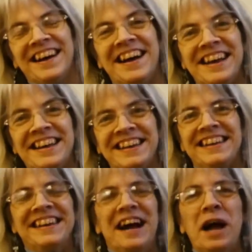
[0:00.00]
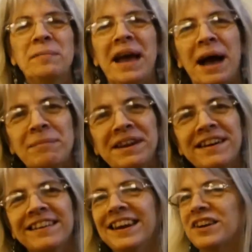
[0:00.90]
Hi, I'm
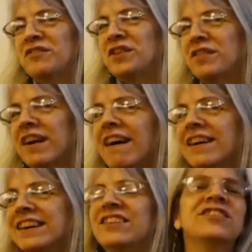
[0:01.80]
Abigail Hannaford-Ricardi,